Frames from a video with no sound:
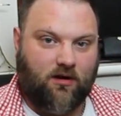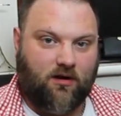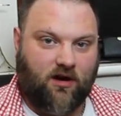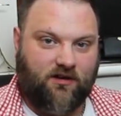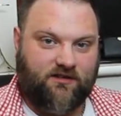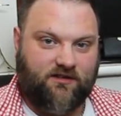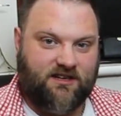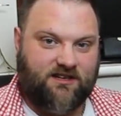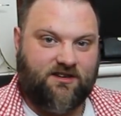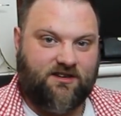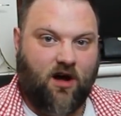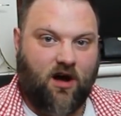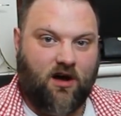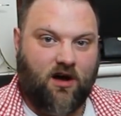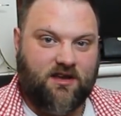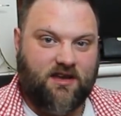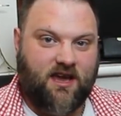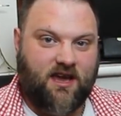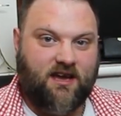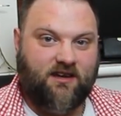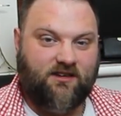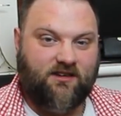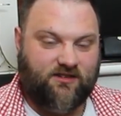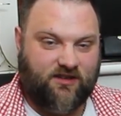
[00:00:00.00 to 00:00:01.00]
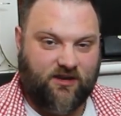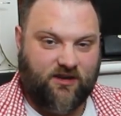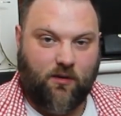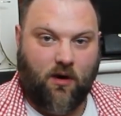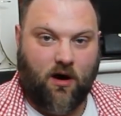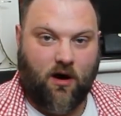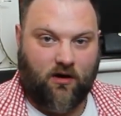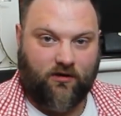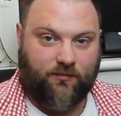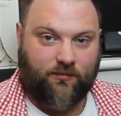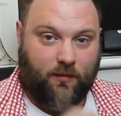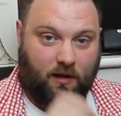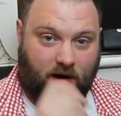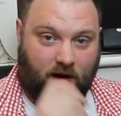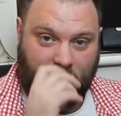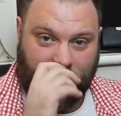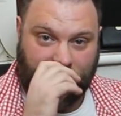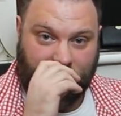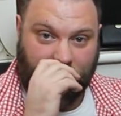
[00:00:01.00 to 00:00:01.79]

because it's not a Yaesu hotspot, if